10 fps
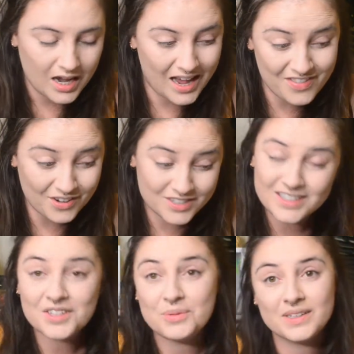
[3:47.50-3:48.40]
And there is
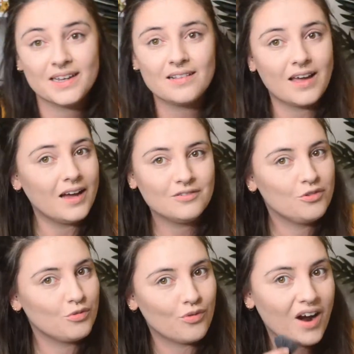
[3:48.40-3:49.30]
another one like that,
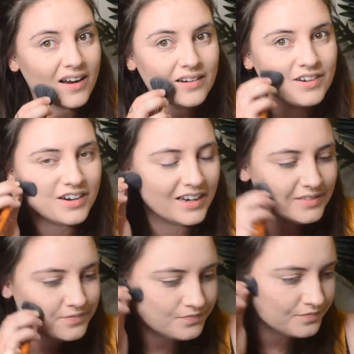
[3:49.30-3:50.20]
right under it,
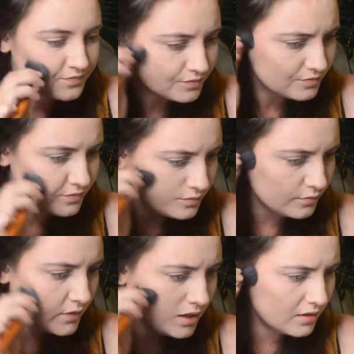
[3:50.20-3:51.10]

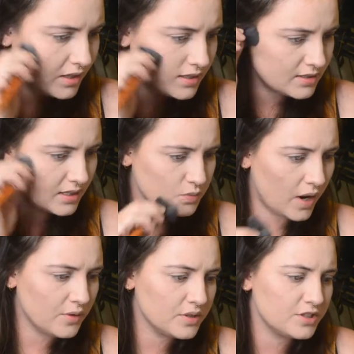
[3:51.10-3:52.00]
that says,
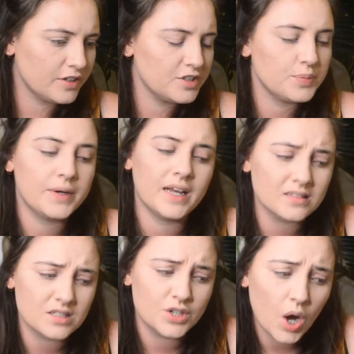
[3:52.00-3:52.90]
why do Australians
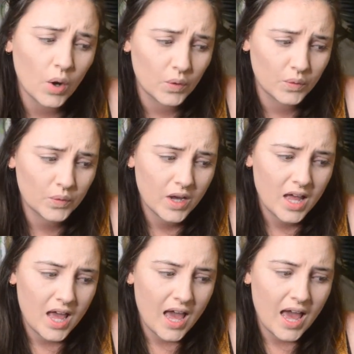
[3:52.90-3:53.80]
pronounce no
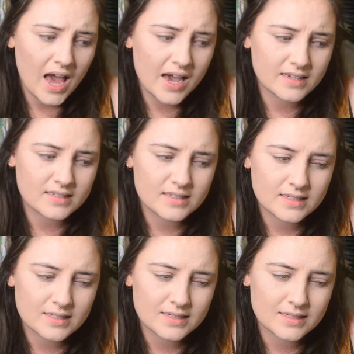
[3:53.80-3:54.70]

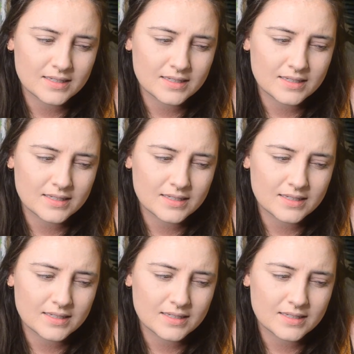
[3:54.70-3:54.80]
as